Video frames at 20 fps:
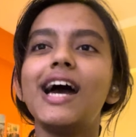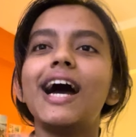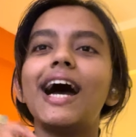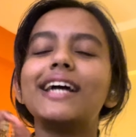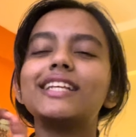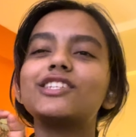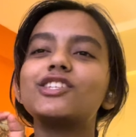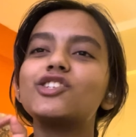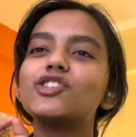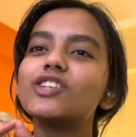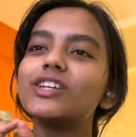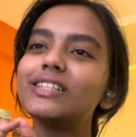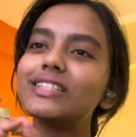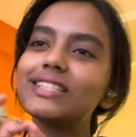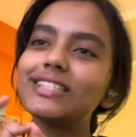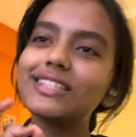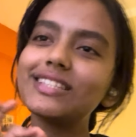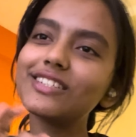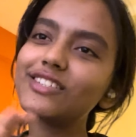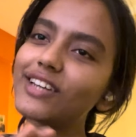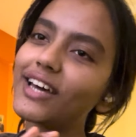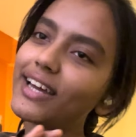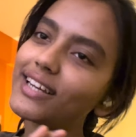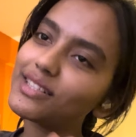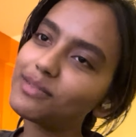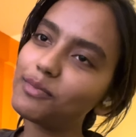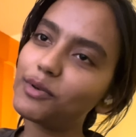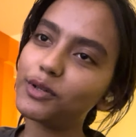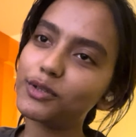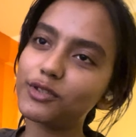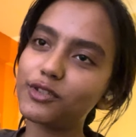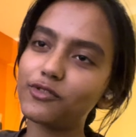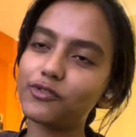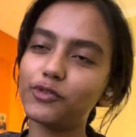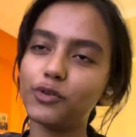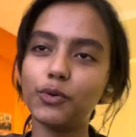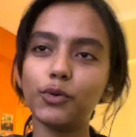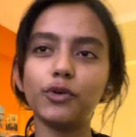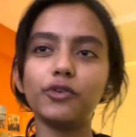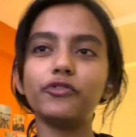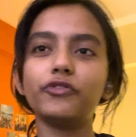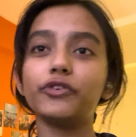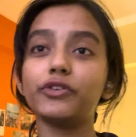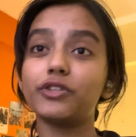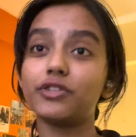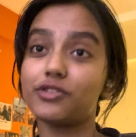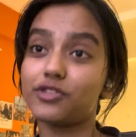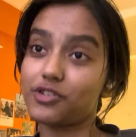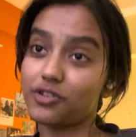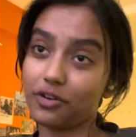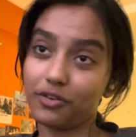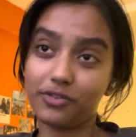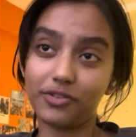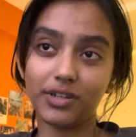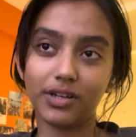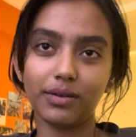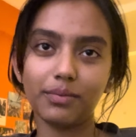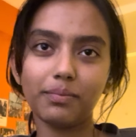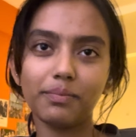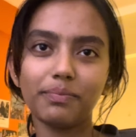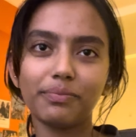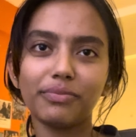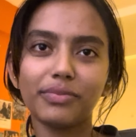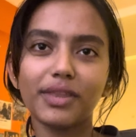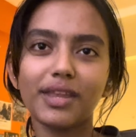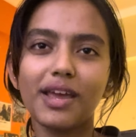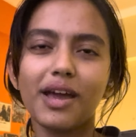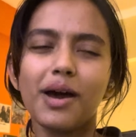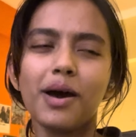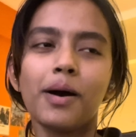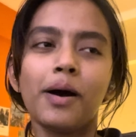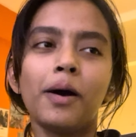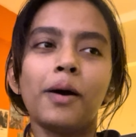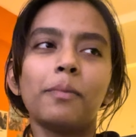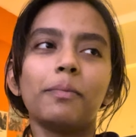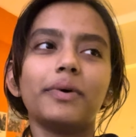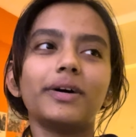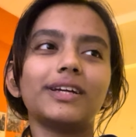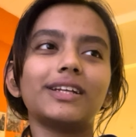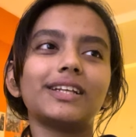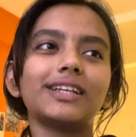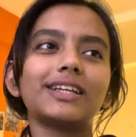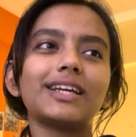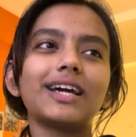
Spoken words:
and just the right amount of gore for its genre. But